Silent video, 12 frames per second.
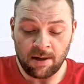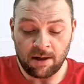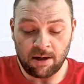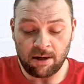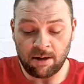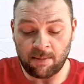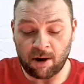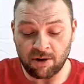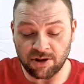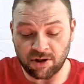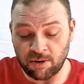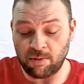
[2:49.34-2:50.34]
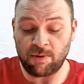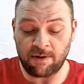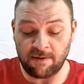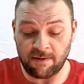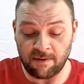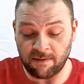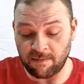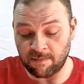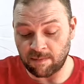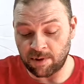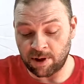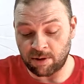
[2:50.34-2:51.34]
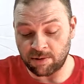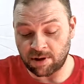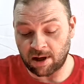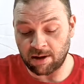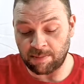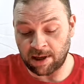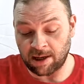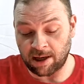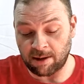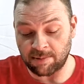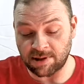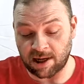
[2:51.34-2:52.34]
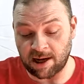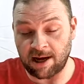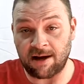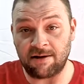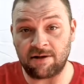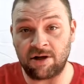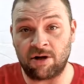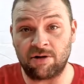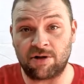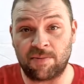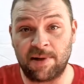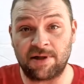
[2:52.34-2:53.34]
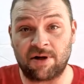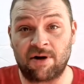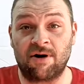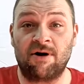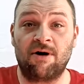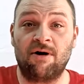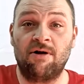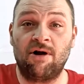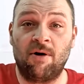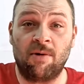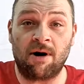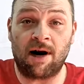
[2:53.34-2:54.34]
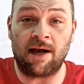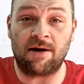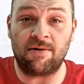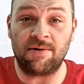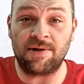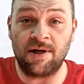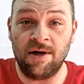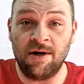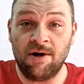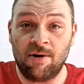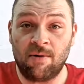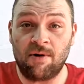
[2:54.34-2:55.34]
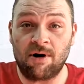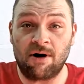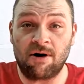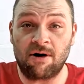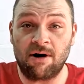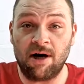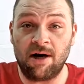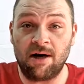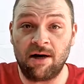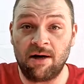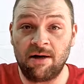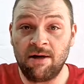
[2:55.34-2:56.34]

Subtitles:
I also would have, dug being able to have, twist her lower ankles or her